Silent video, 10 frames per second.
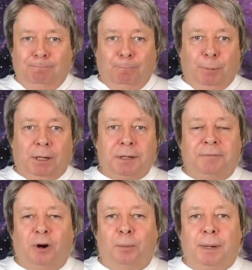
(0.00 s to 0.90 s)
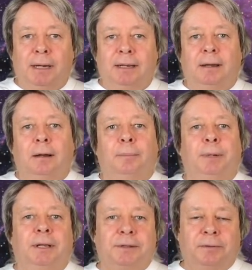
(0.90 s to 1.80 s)
because of our media,
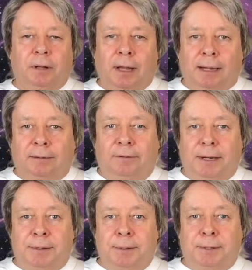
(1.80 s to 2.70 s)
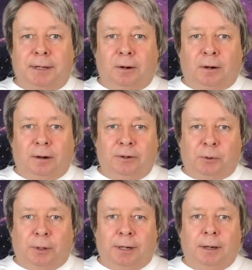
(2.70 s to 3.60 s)
because of the lack of decency in our
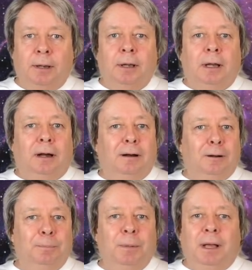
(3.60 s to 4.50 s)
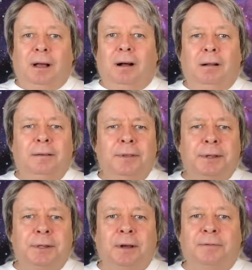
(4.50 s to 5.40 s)
country, all of
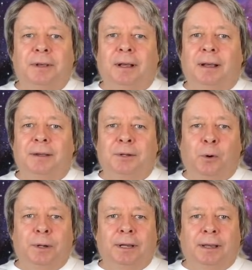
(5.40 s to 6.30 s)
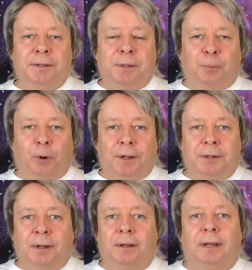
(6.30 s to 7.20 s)
this stuff that is going against the
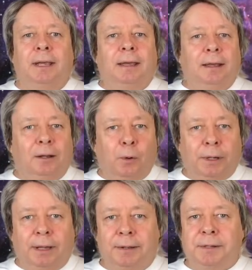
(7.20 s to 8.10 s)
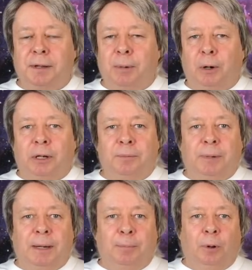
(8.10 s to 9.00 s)
president, going against the American
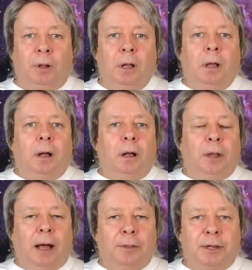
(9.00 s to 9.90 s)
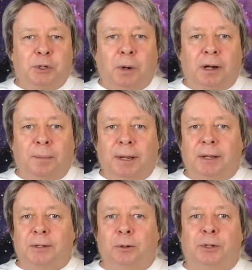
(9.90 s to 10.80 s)
people, how they try to make
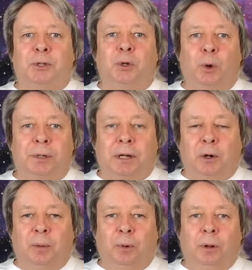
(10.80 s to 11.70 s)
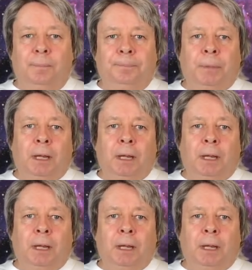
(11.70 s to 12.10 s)
us look so terrible,